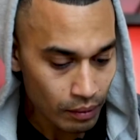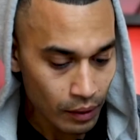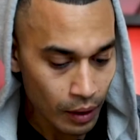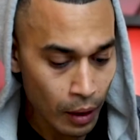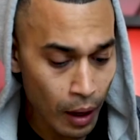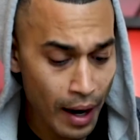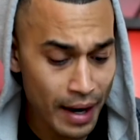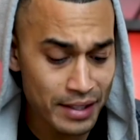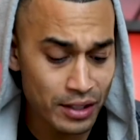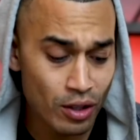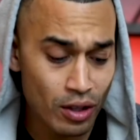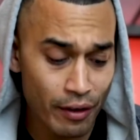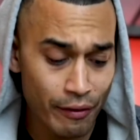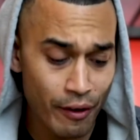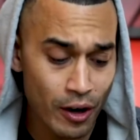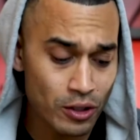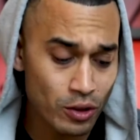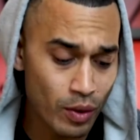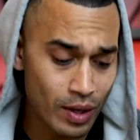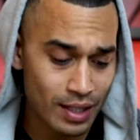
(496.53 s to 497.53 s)
All right, so the
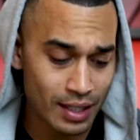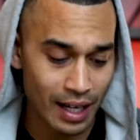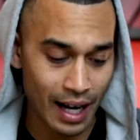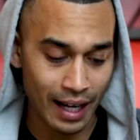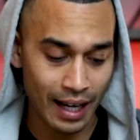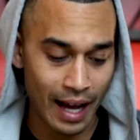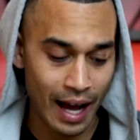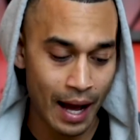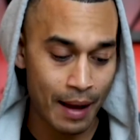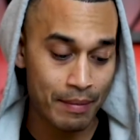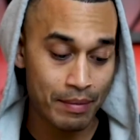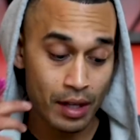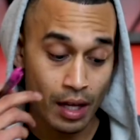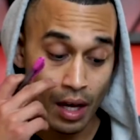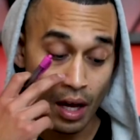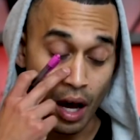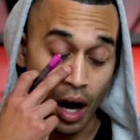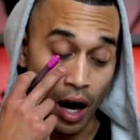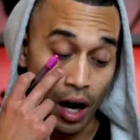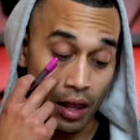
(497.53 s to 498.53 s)
first question I got,
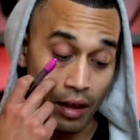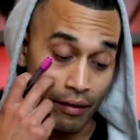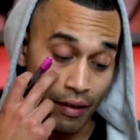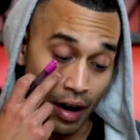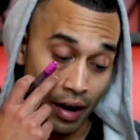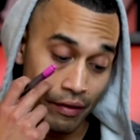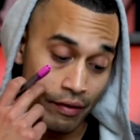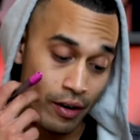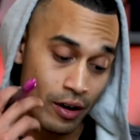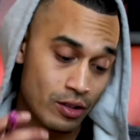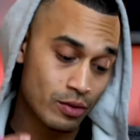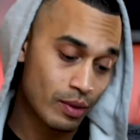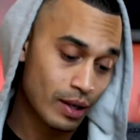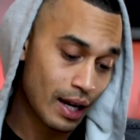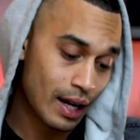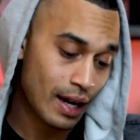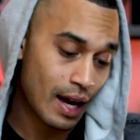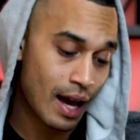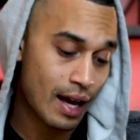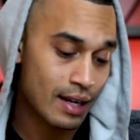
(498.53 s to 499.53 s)
the very first one
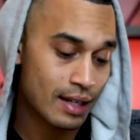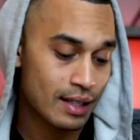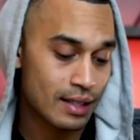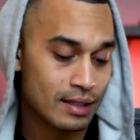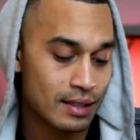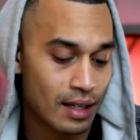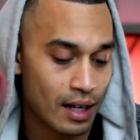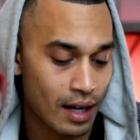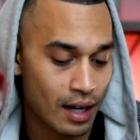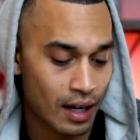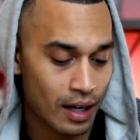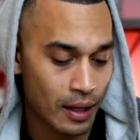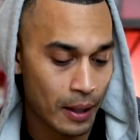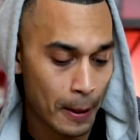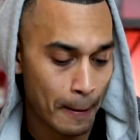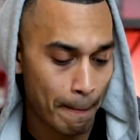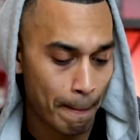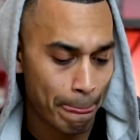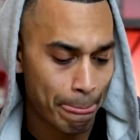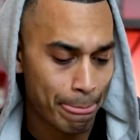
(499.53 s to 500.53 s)
I got is,
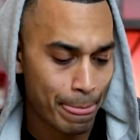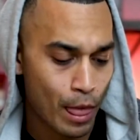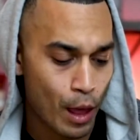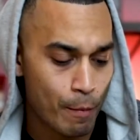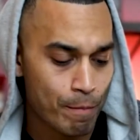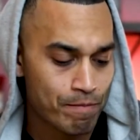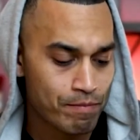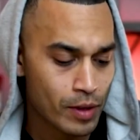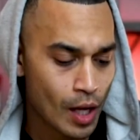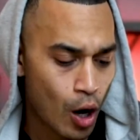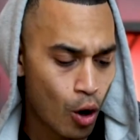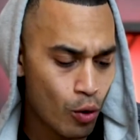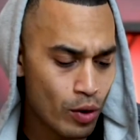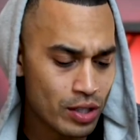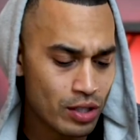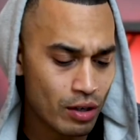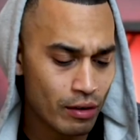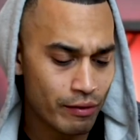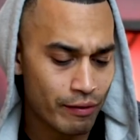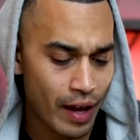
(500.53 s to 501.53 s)
who
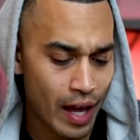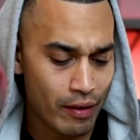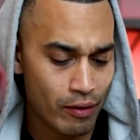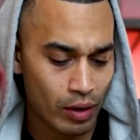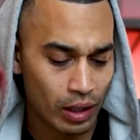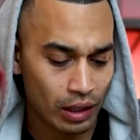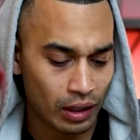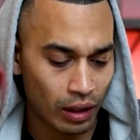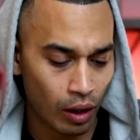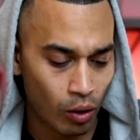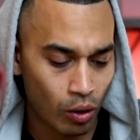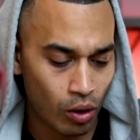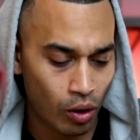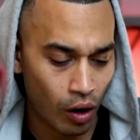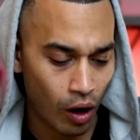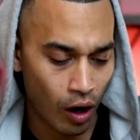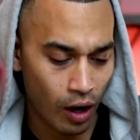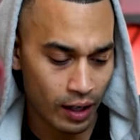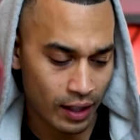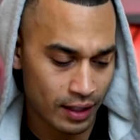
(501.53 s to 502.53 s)
is your favorite local
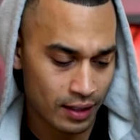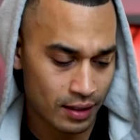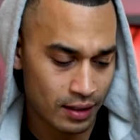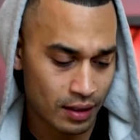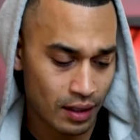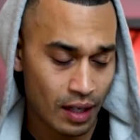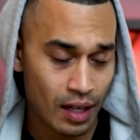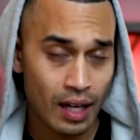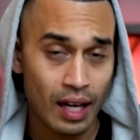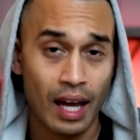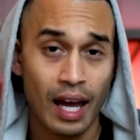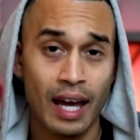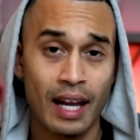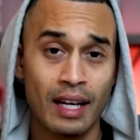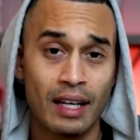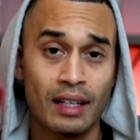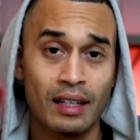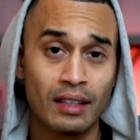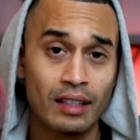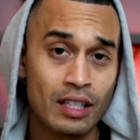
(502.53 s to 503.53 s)
artist?
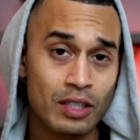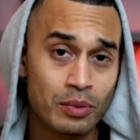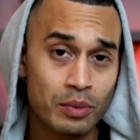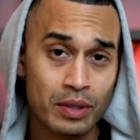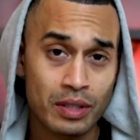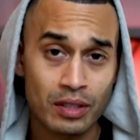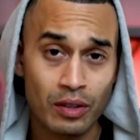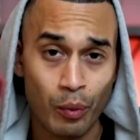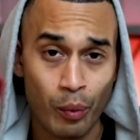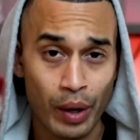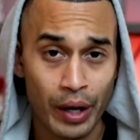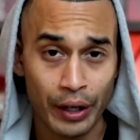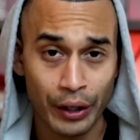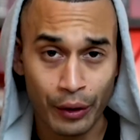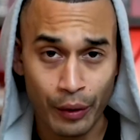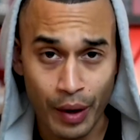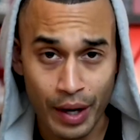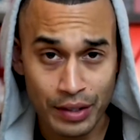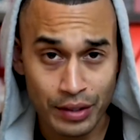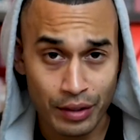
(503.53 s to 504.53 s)
And this one's a weird
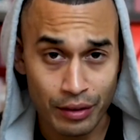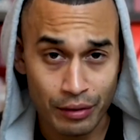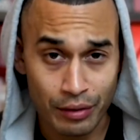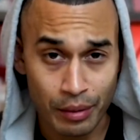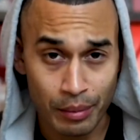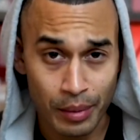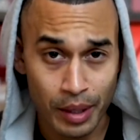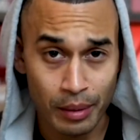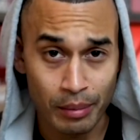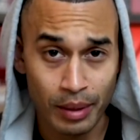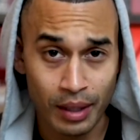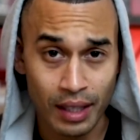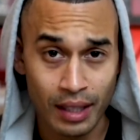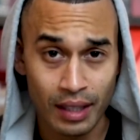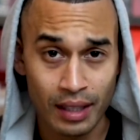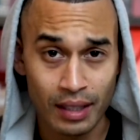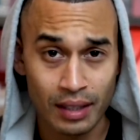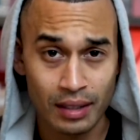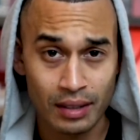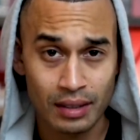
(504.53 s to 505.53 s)
question for me
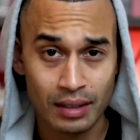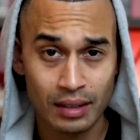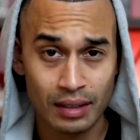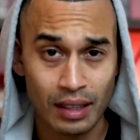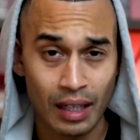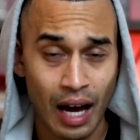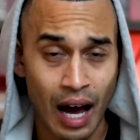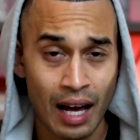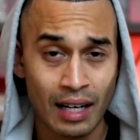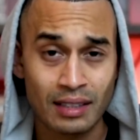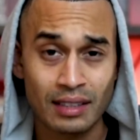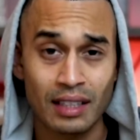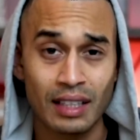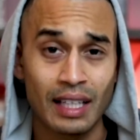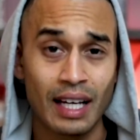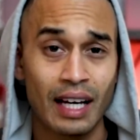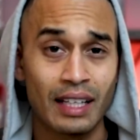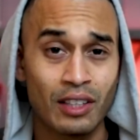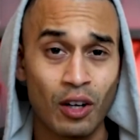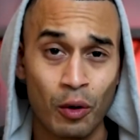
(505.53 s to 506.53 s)
because
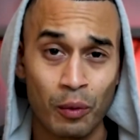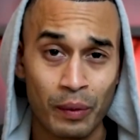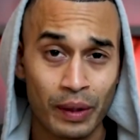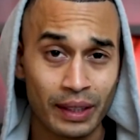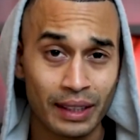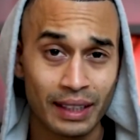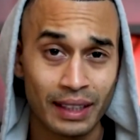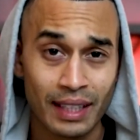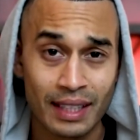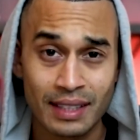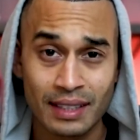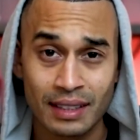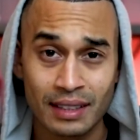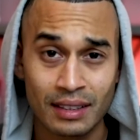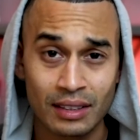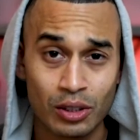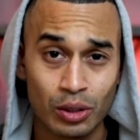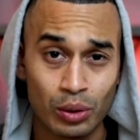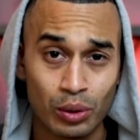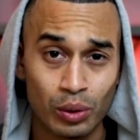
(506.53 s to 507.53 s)
honestly, I don't really
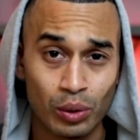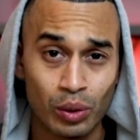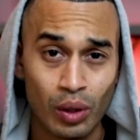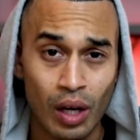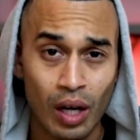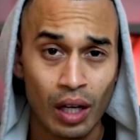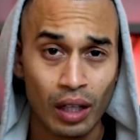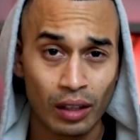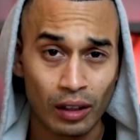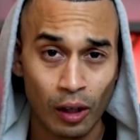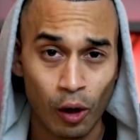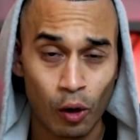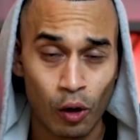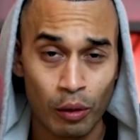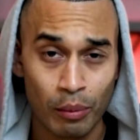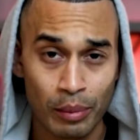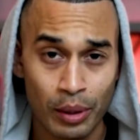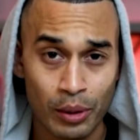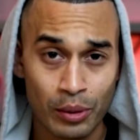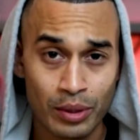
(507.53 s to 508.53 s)
listen to local
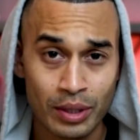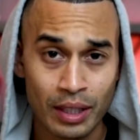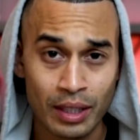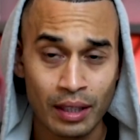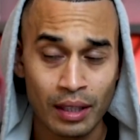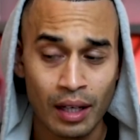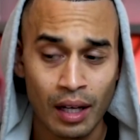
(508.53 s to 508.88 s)
music.